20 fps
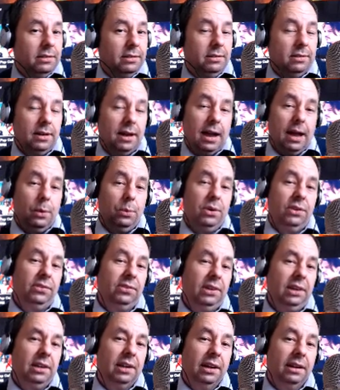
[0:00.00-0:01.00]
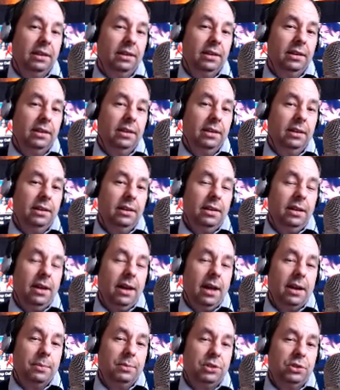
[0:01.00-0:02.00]
I would have seen it.
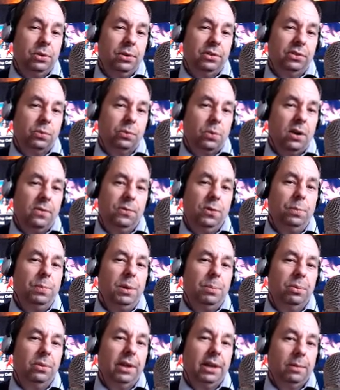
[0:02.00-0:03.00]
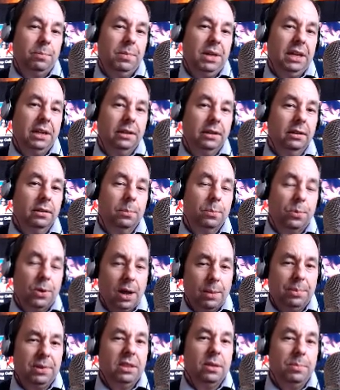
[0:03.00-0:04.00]
And I'm sure there's quite a few people like me,
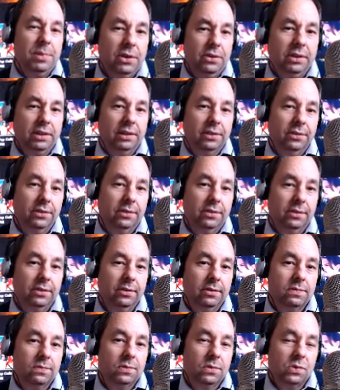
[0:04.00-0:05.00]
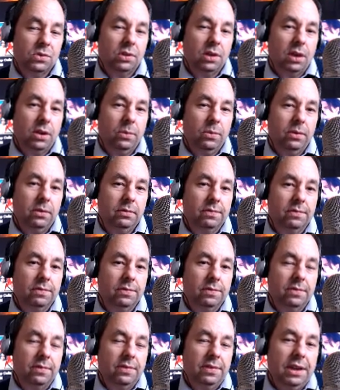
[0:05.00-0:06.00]
probably in the millions. So,
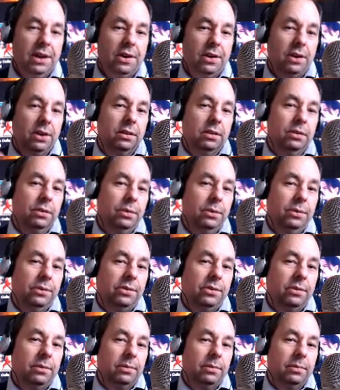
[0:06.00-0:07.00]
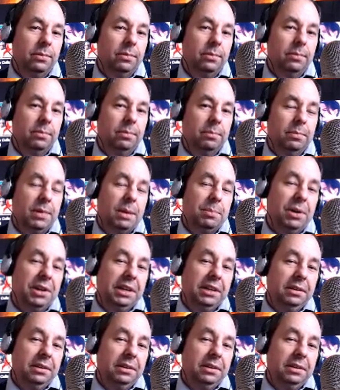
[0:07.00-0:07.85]
they're going to lose my money.